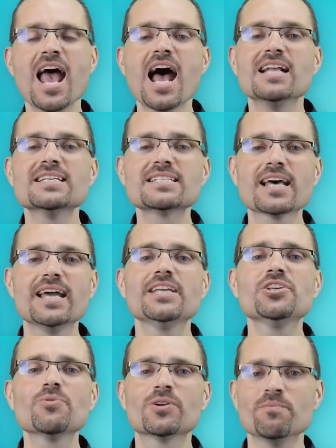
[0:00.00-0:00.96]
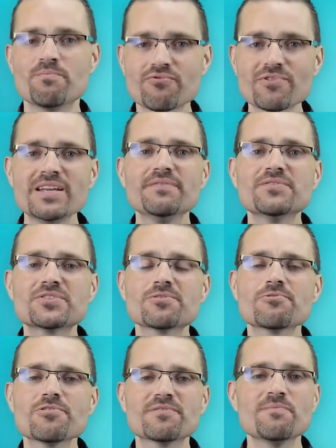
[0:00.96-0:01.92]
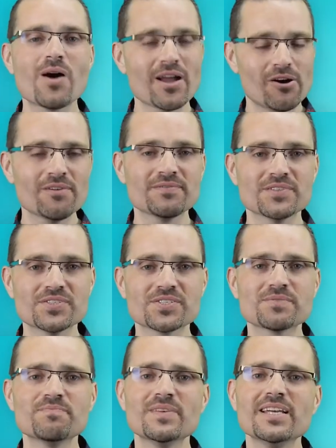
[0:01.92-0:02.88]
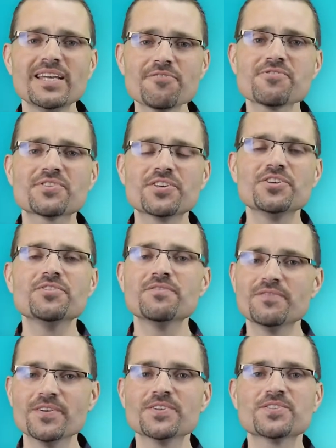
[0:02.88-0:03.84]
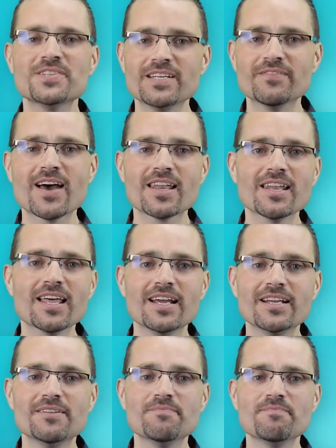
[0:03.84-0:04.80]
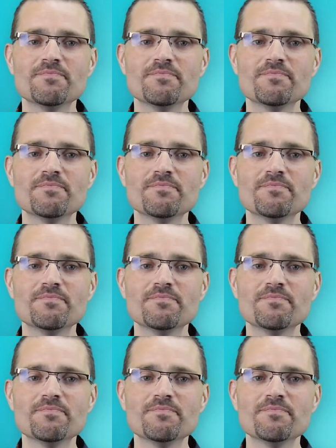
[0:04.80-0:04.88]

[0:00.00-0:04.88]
and take you on a brief tour of my office here at the University of Adelaide.